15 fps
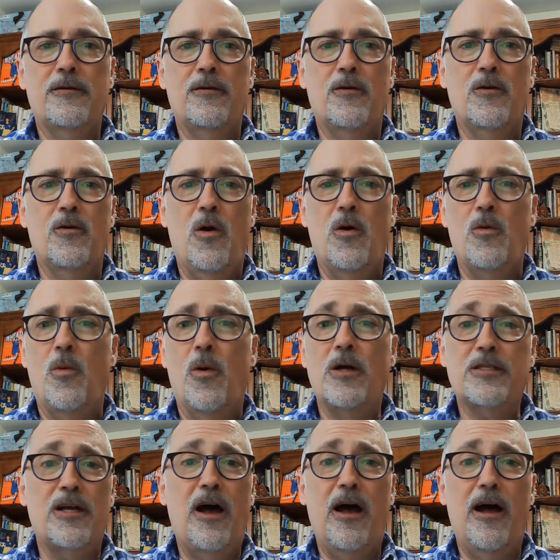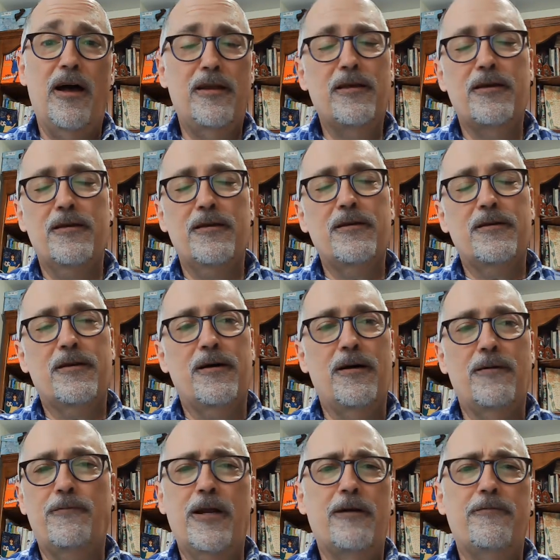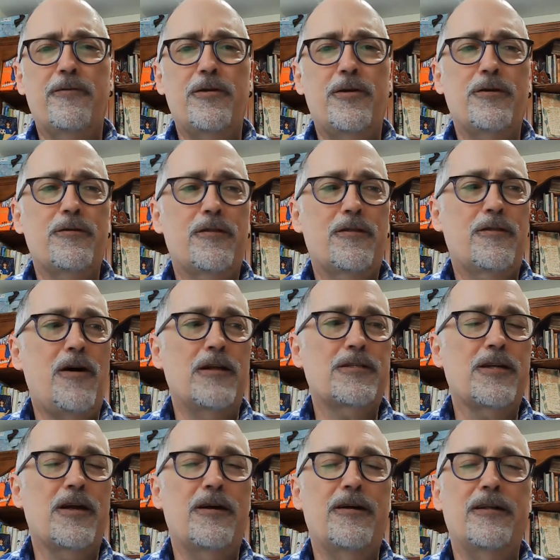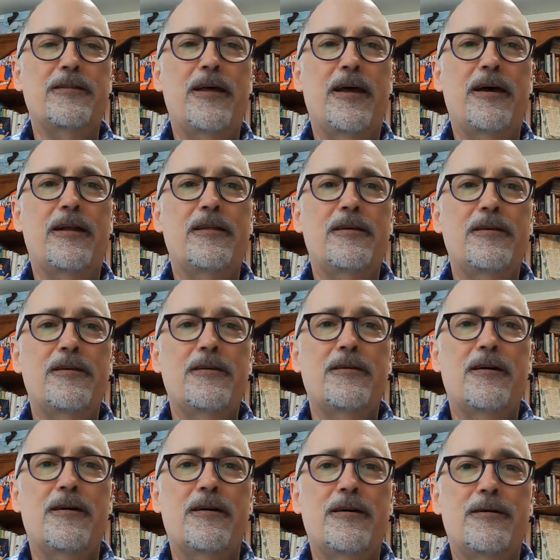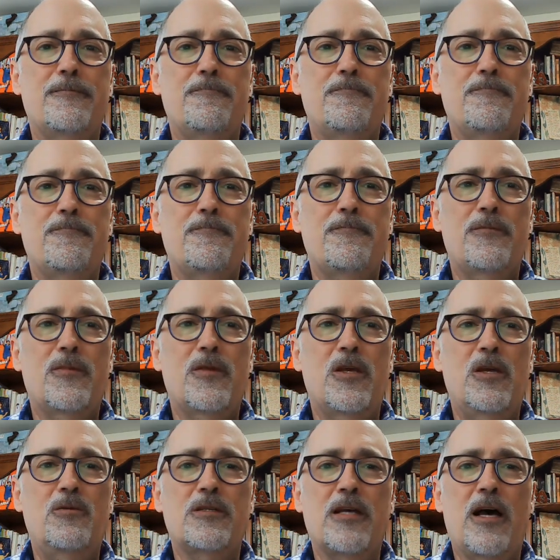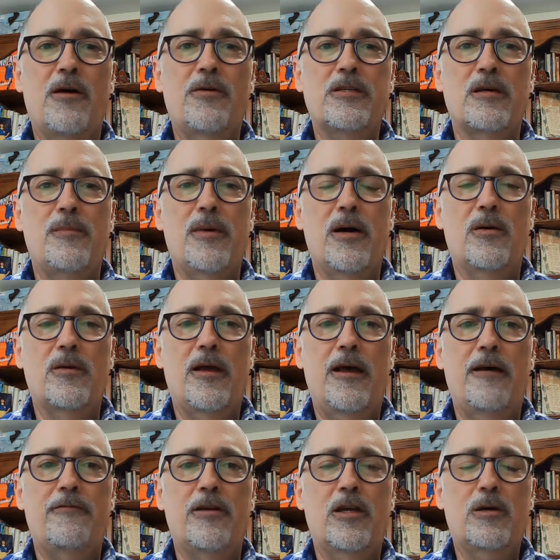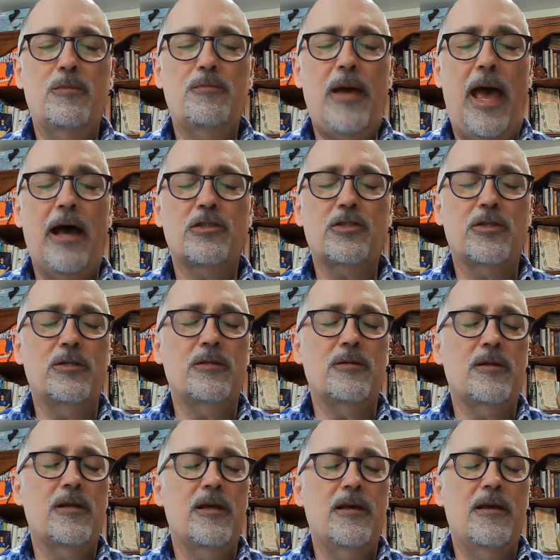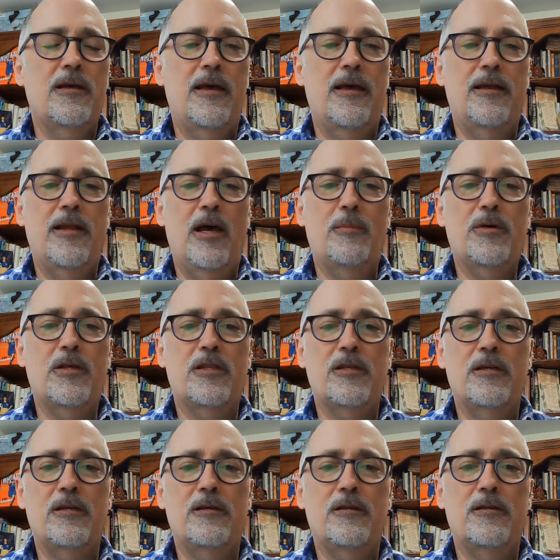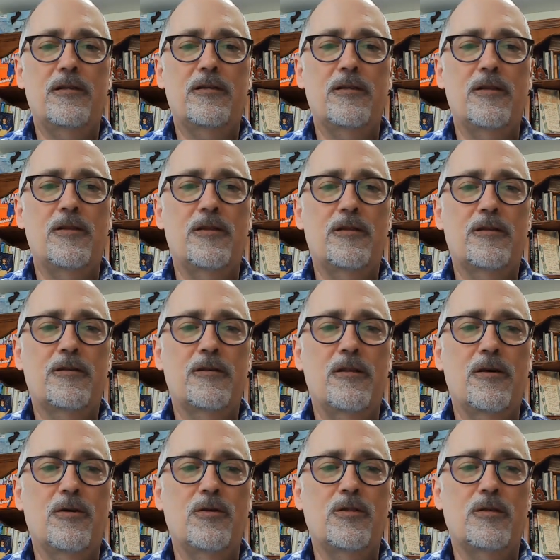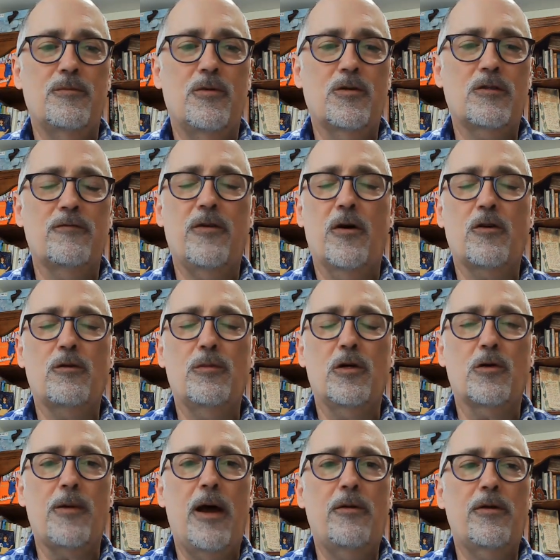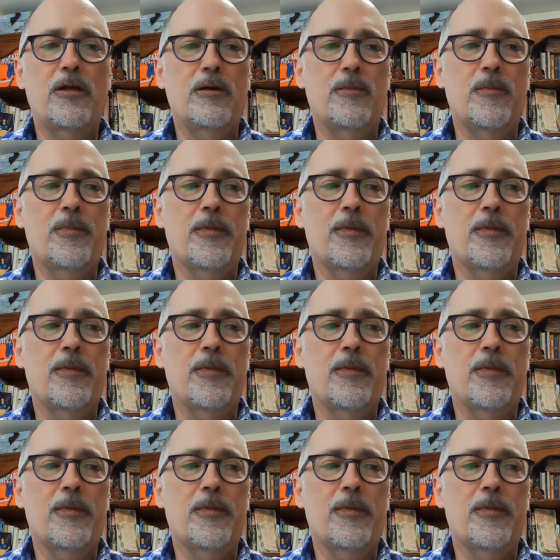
or was God, whatever your thoughts are on that. He was always about having compassion and empathy to those most vulnerable around him.